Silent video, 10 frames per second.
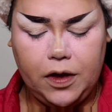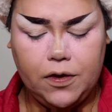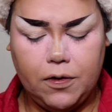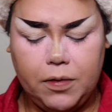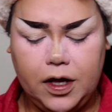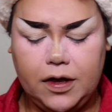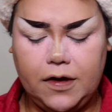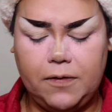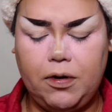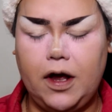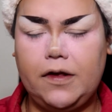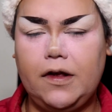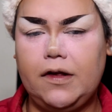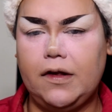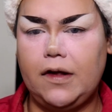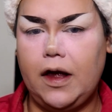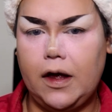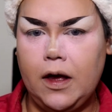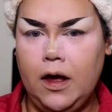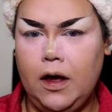Normally this process is
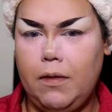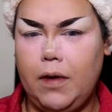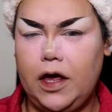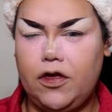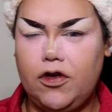like my